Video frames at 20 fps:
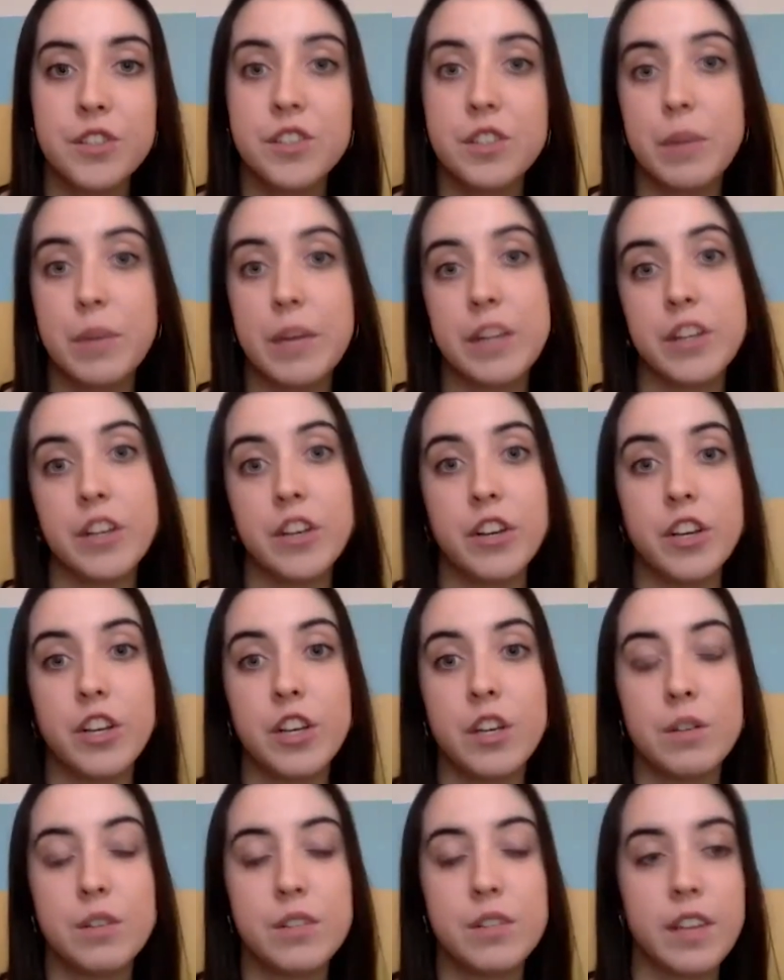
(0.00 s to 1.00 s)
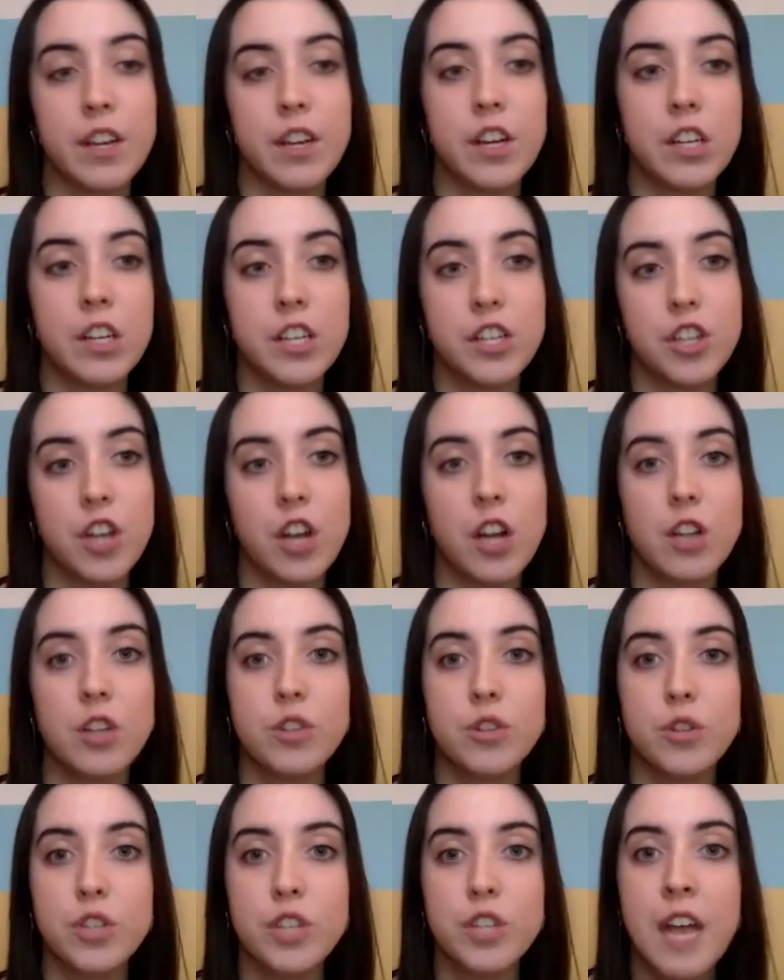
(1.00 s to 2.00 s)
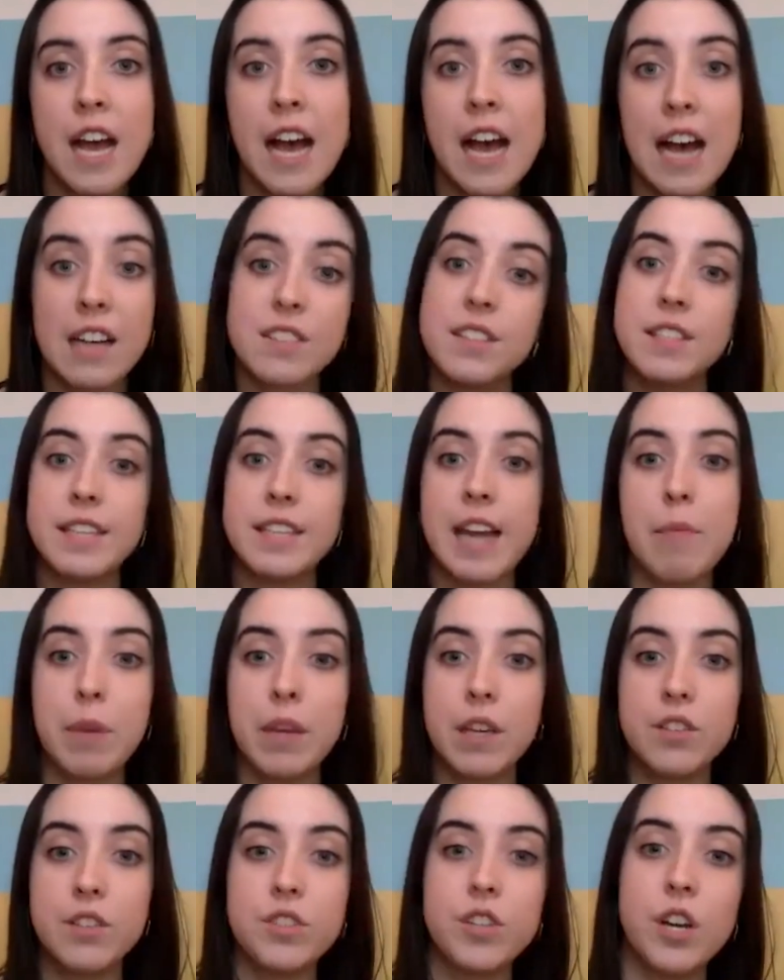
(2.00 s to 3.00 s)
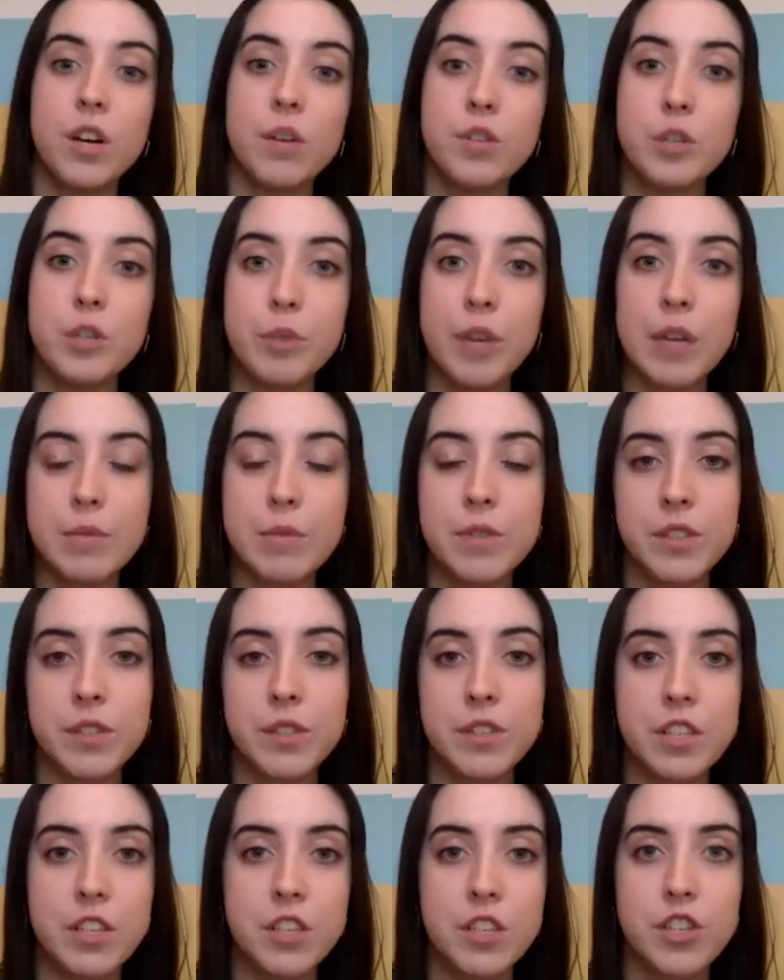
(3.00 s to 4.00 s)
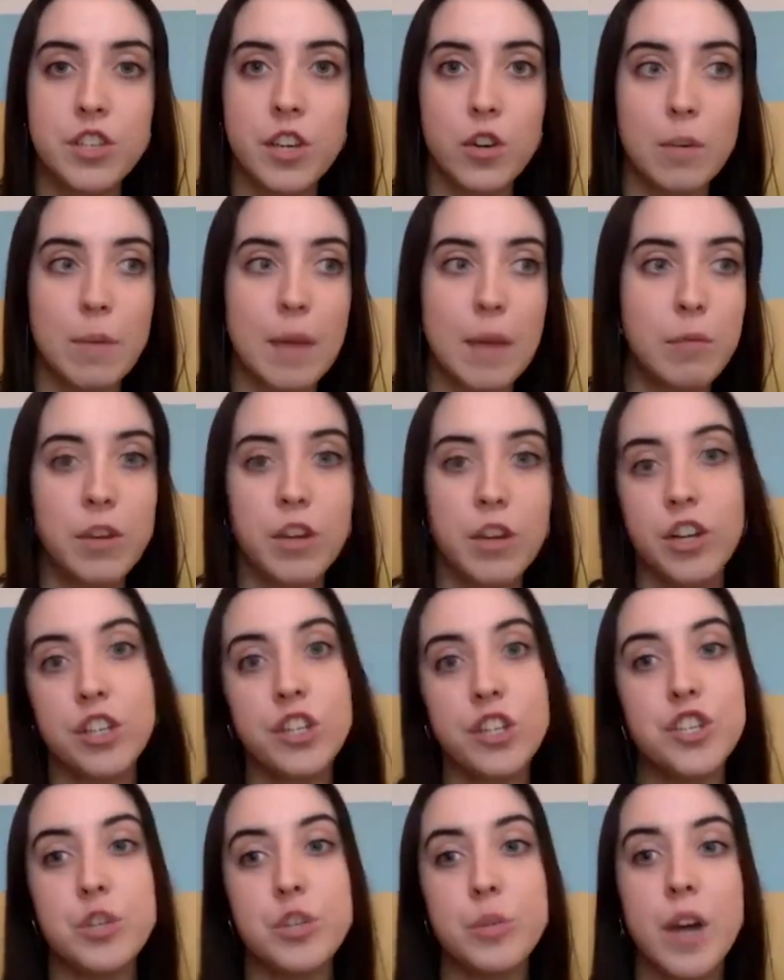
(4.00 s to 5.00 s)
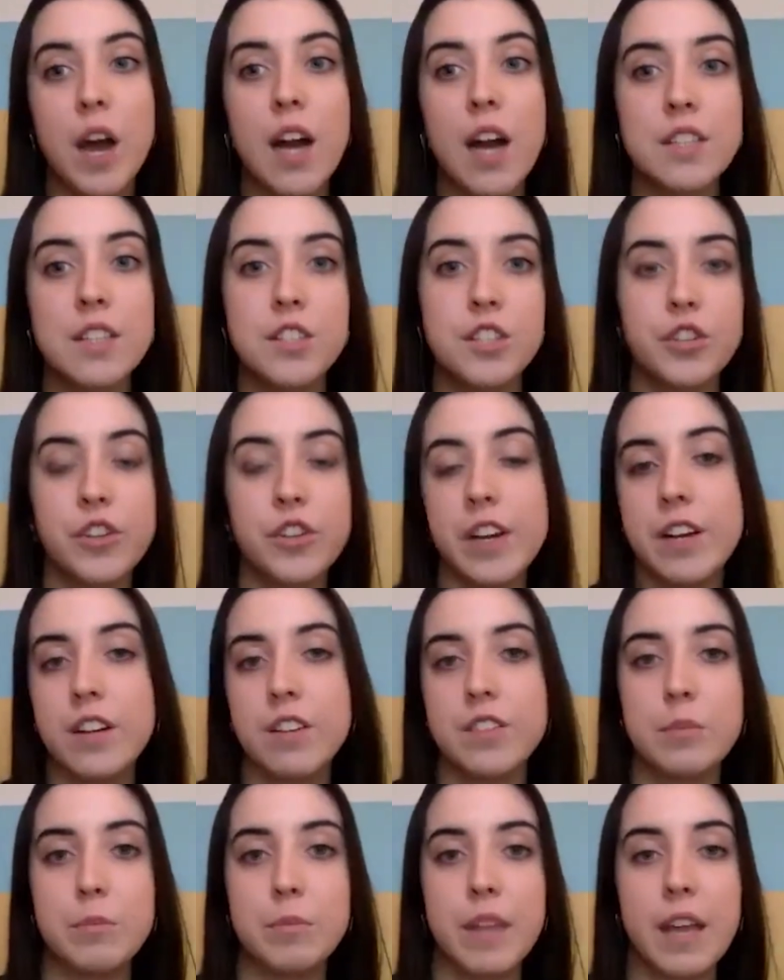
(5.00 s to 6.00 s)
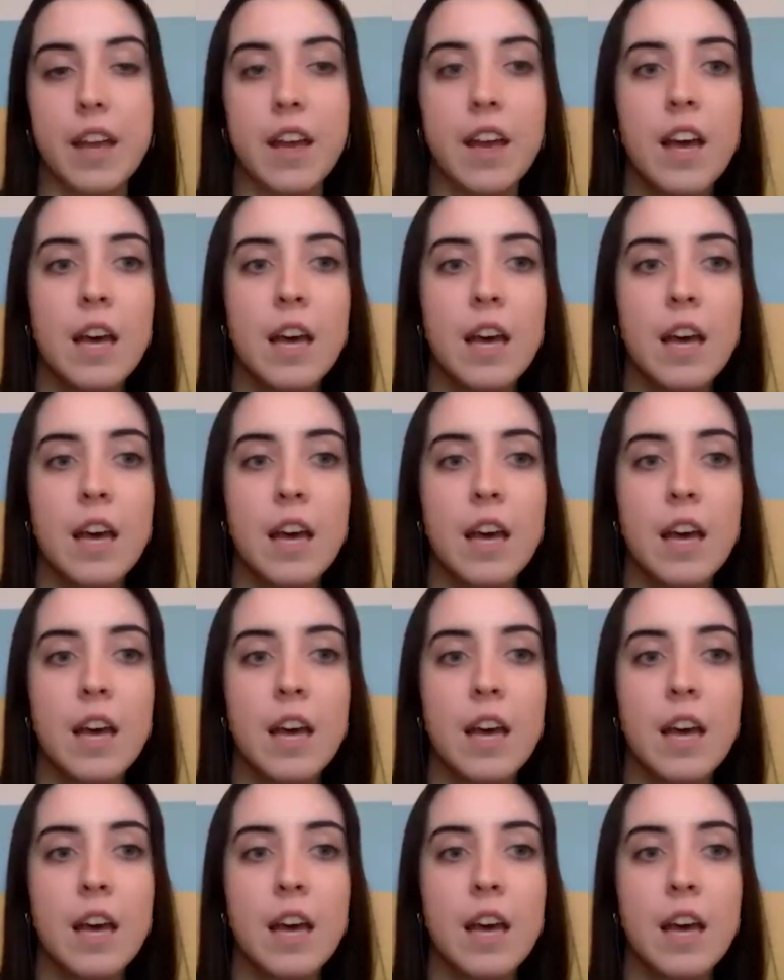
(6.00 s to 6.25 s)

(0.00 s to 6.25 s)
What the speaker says: So whether you're using early childhood as a stepping stone to primary school teaching, or maybe you're going to do an arts degree or something,